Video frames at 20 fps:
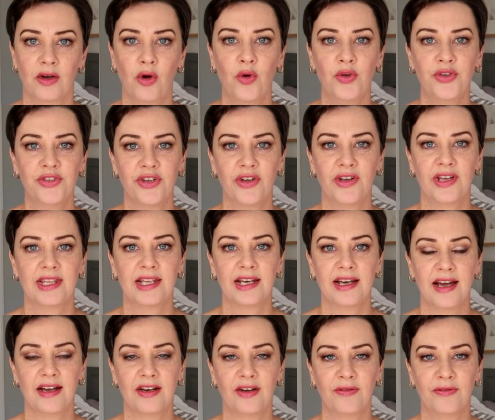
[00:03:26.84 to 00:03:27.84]
Also in the
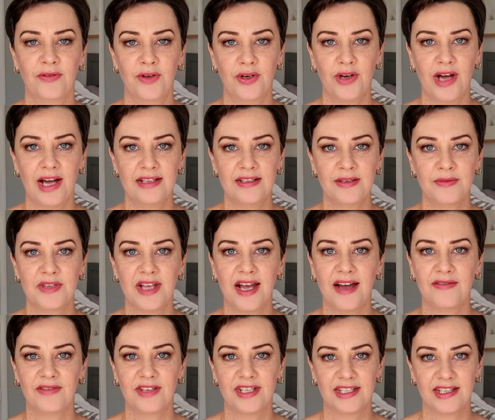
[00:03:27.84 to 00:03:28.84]
line of food items,
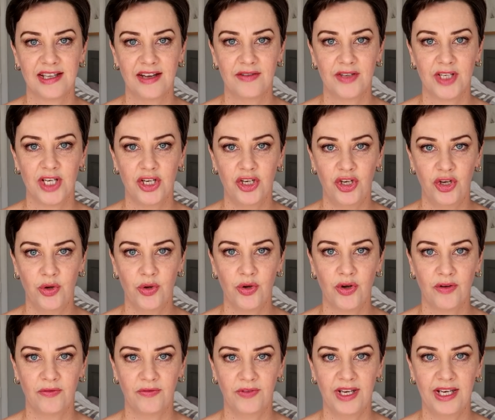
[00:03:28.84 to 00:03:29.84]
I've discovered a new
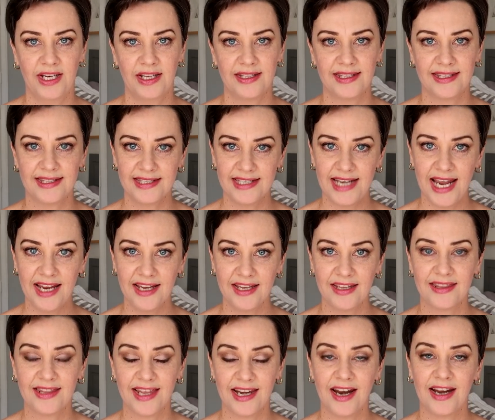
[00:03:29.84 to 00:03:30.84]
convenient snack
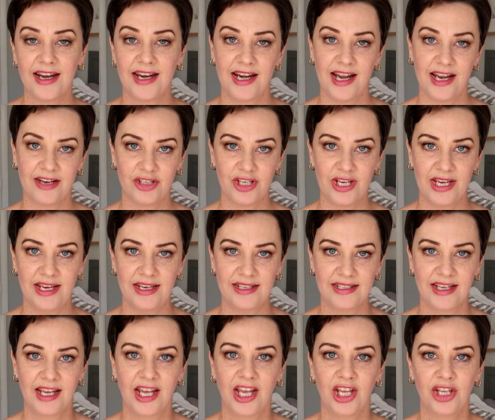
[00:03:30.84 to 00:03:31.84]
that I can actually
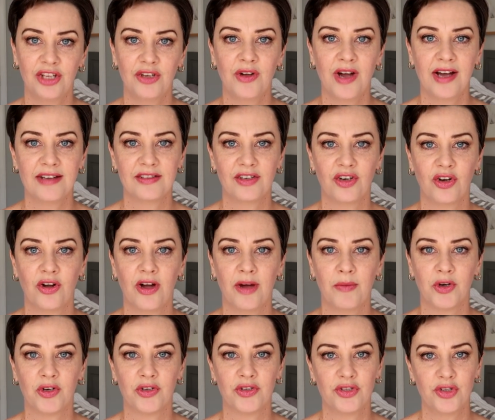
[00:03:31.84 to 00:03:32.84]
eat. You guys know I'm
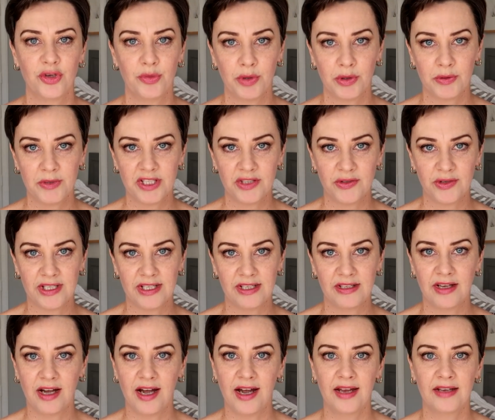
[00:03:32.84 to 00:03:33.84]
on a super restricted
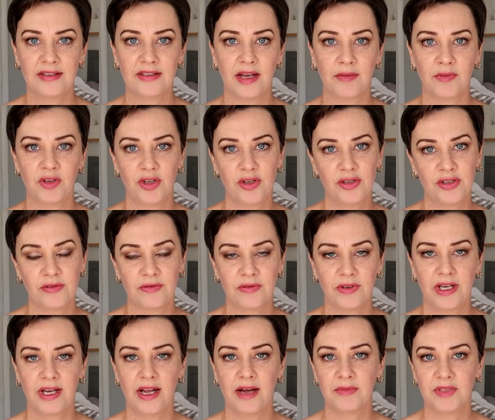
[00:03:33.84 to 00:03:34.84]
diet. I'm gluten
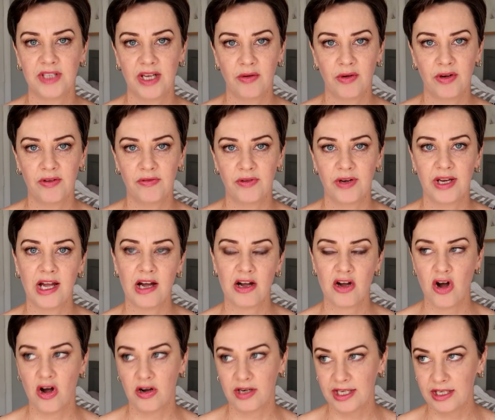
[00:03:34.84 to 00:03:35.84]
free, I'm dairy free, I
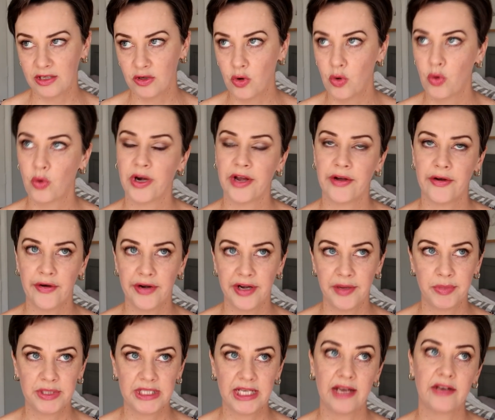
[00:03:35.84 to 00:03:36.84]
can't eat corn, I can't
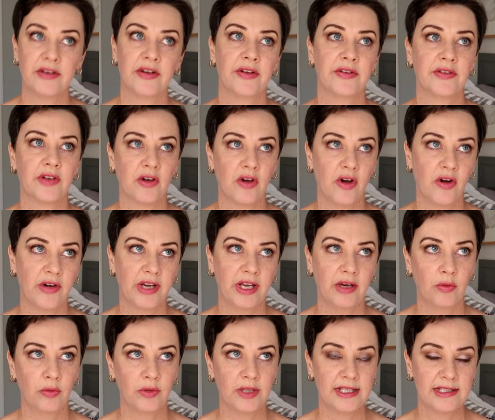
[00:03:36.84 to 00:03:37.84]
eat potatoes, I can't
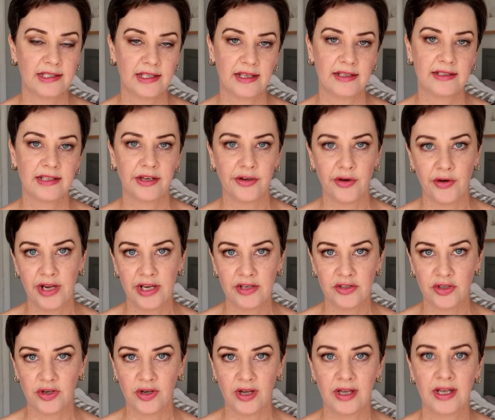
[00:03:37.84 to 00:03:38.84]
eat all these things, I don't eat
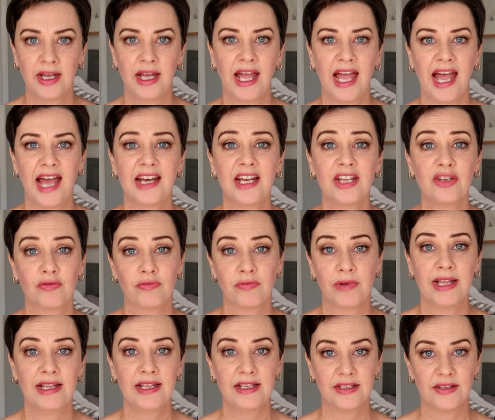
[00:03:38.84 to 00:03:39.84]
sugar. And it's
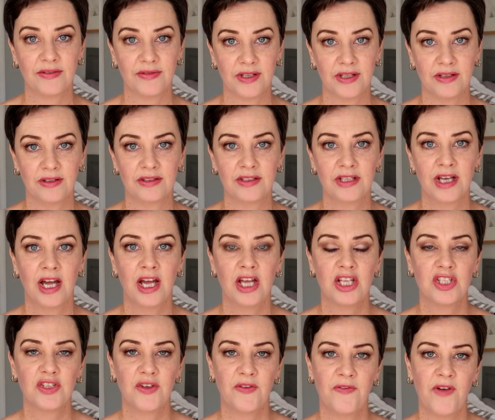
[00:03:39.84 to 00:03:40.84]
really difficult
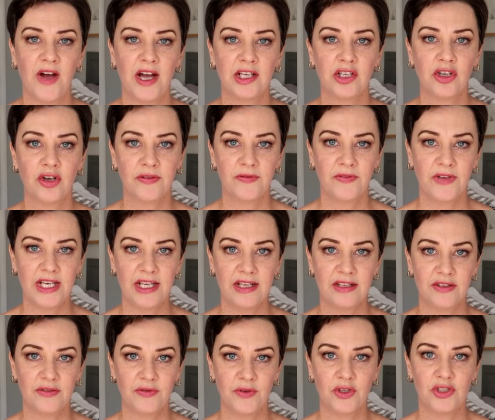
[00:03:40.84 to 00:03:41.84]
to find
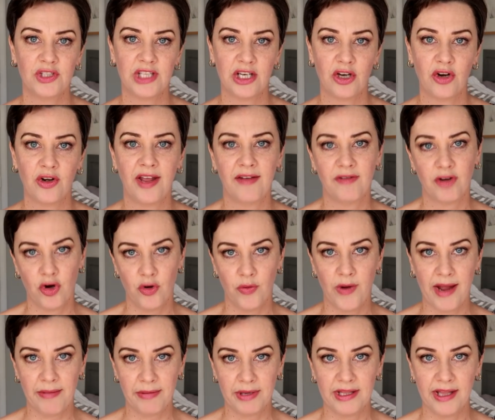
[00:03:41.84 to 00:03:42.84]
convenience foods that don't have
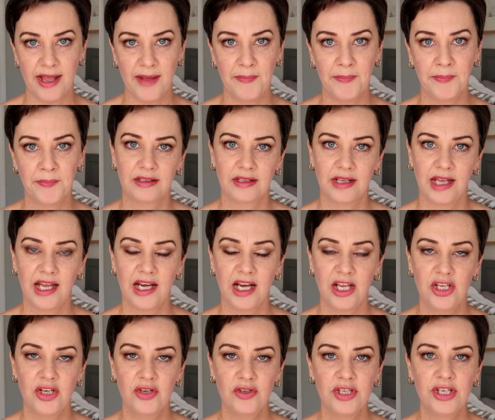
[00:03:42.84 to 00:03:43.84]
crap in them. And I
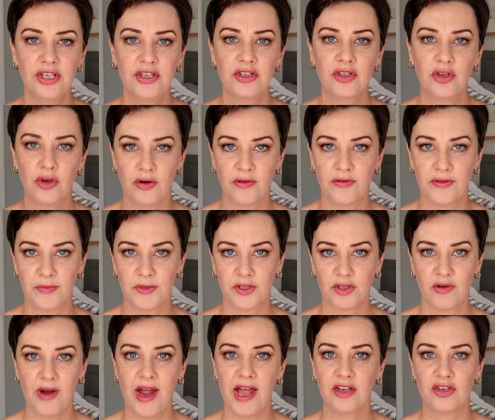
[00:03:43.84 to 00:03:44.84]
usually just cook from
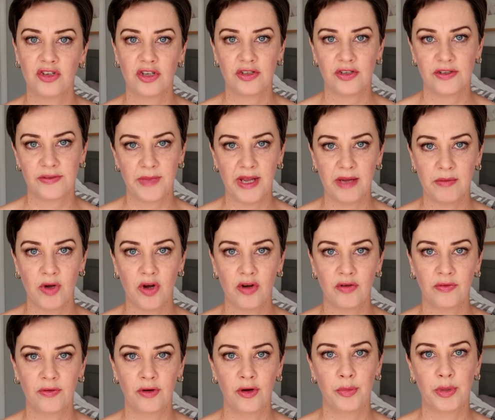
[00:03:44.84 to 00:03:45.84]
scratch and just make my
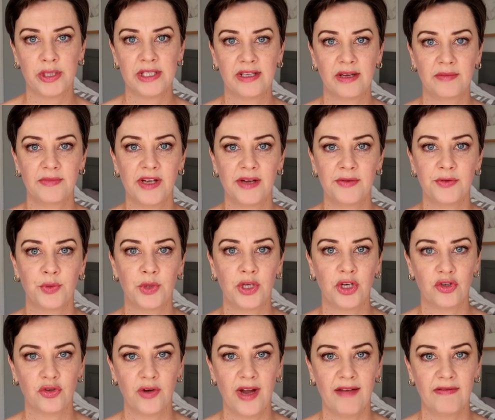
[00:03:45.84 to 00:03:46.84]
own food, but sometimes when
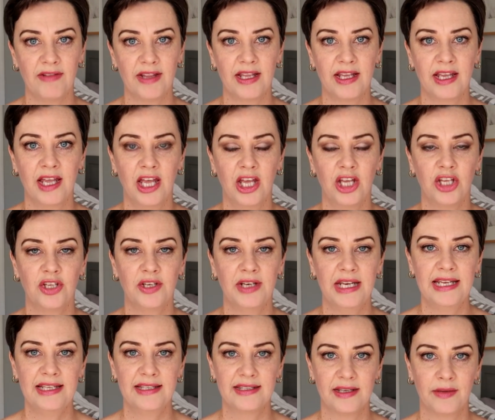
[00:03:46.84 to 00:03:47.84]
you're traveling, you
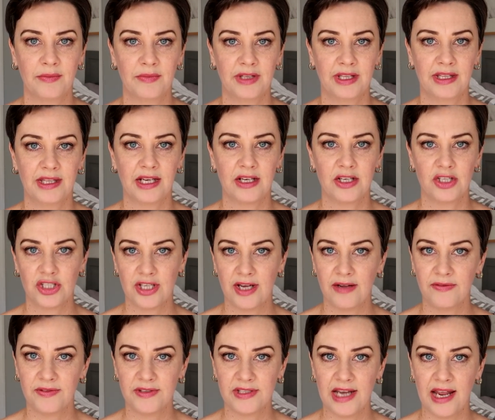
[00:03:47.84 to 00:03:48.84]
need something that is
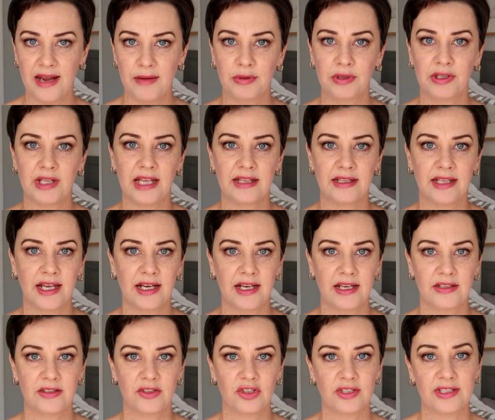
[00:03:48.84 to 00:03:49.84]
shelf stable and that
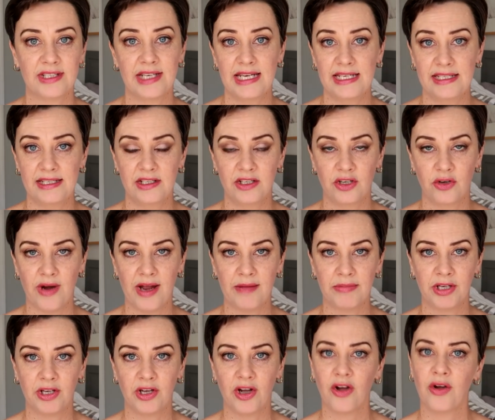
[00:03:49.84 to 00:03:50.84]
is just easy to grab
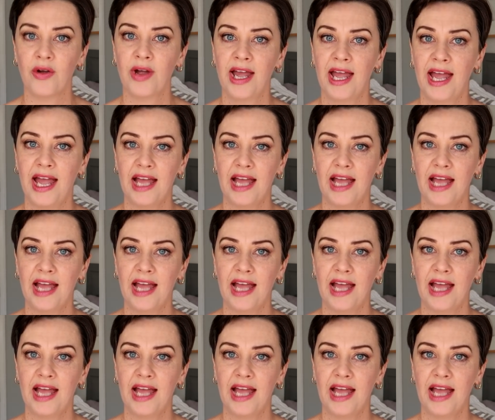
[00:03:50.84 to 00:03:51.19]
and go.